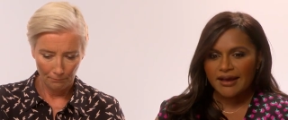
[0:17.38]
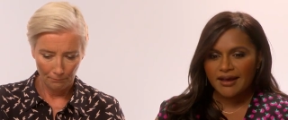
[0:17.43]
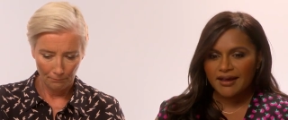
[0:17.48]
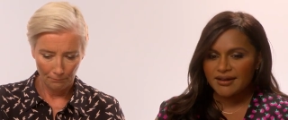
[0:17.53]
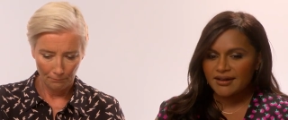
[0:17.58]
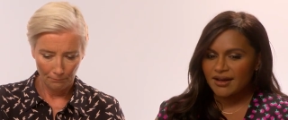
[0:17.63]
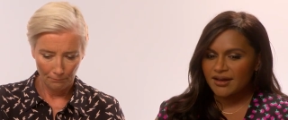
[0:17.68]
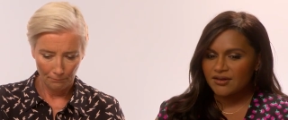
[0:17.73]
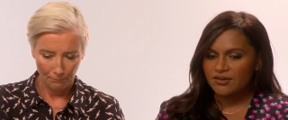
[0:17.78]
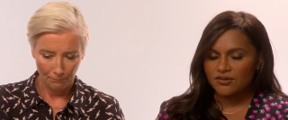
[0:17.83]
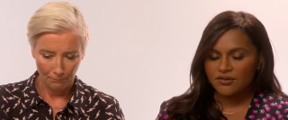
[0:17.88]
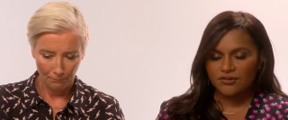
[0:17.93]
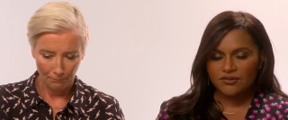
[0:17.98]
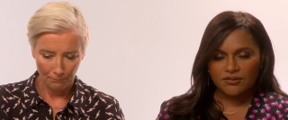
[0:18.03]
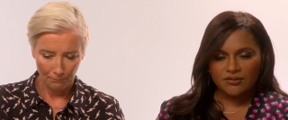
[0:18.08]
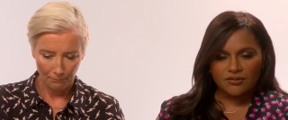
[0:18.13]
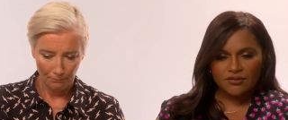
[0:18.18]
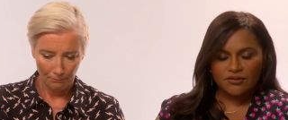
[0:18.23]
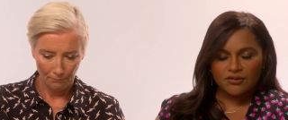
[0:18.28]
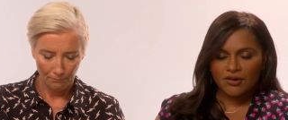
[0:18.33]
Speaker 1: And
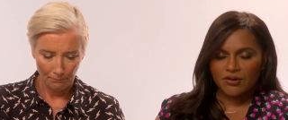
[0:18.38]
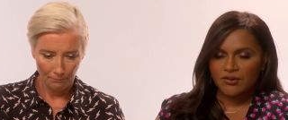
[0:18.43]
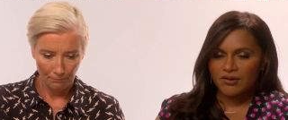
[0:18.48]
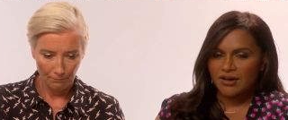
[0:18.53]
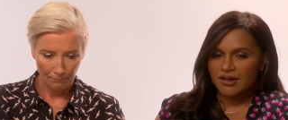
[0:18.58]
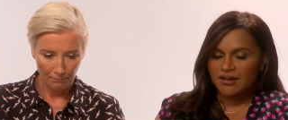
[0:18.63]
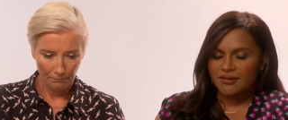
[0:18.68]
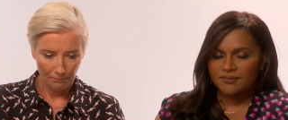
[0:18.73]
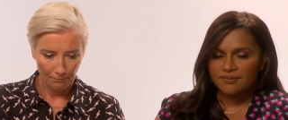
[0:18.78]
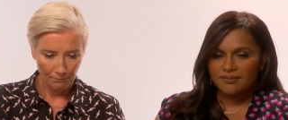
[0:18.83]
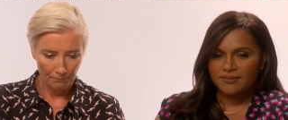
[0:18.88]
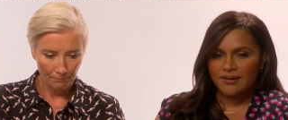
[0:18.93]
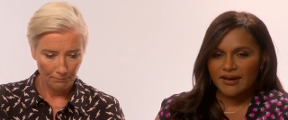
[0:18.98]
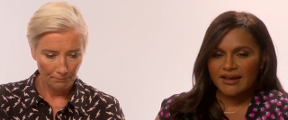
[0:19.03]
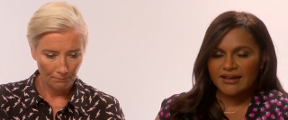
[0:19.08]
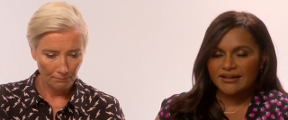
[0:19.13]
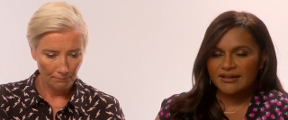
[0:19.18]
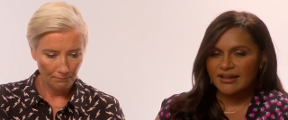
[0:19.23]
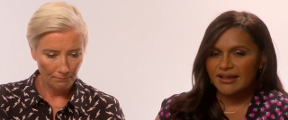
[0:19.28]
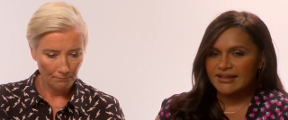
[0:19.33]
I'd grown up
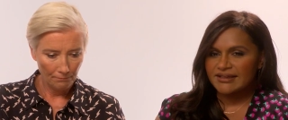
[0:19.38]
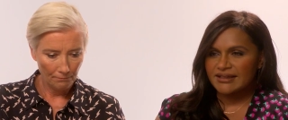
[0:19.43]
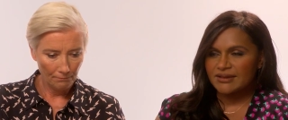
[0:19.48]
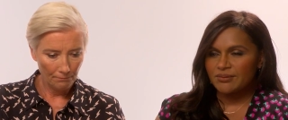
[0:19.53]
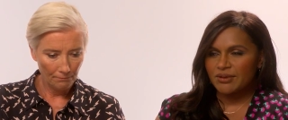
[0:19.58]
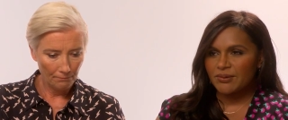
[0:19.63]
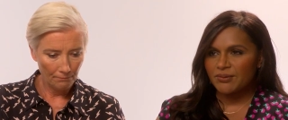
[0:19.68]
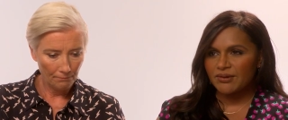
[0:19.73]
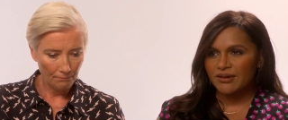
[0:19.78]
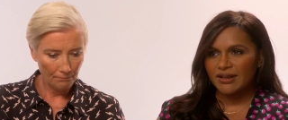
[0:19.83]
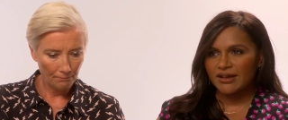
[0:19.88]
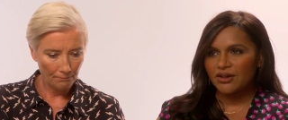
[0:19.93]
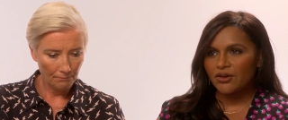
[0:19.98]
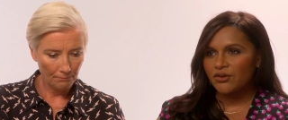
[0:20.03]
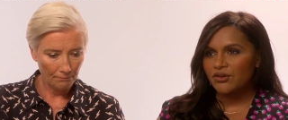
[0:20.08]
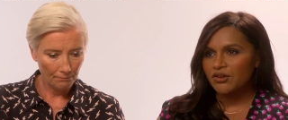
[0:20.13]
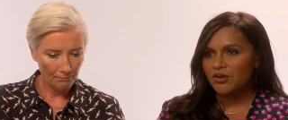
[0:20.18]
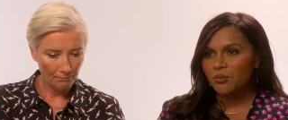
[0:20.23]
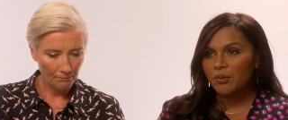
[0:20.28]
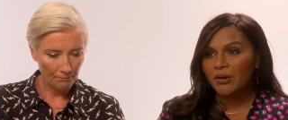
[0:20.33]
idolizing people like
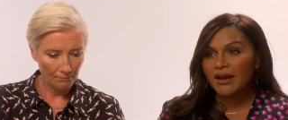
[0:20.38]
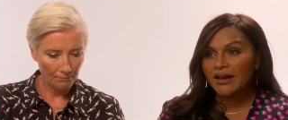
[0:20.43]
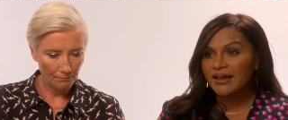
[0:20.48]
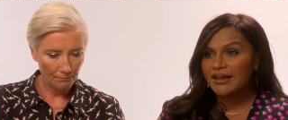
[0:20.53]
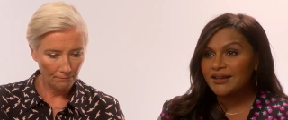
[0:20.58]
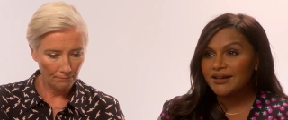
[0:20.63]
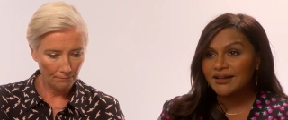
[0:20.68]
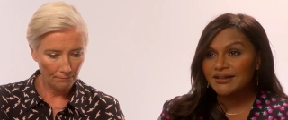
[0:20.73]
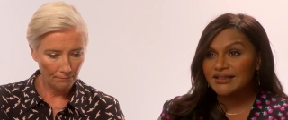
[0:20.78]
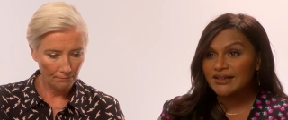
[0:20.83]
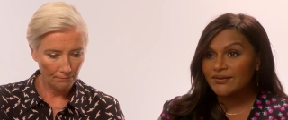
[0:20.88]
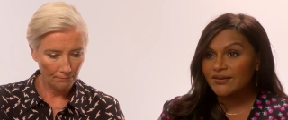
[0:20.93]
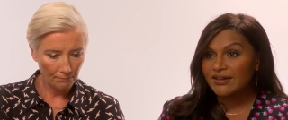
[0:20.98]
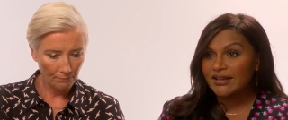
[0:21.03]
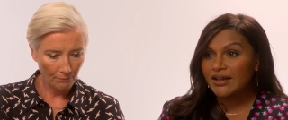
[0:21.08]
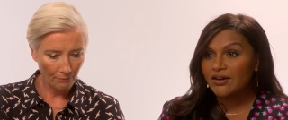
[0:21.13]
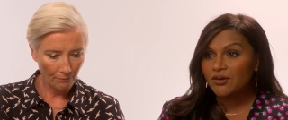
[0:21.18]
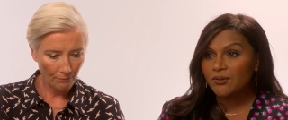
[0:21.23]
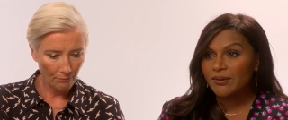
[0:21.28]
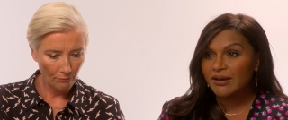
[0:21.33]
Conan O'Brien and
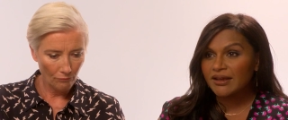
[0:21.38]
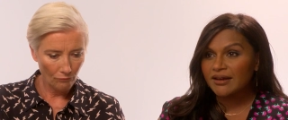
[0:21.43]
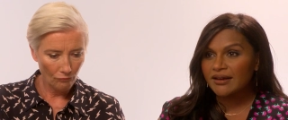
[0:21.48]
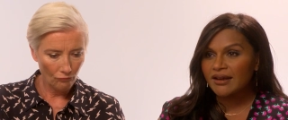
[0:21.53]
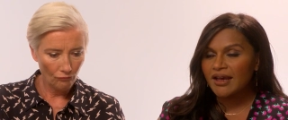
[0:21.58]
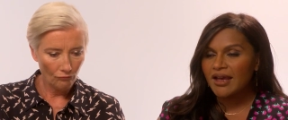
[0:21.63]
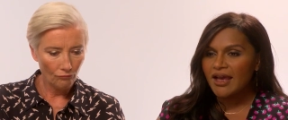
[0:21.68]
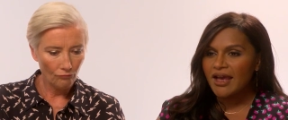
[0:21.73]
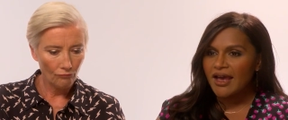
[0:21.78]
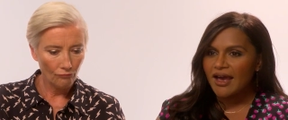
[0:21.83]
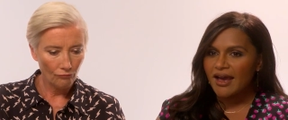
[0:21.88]
David Letterman.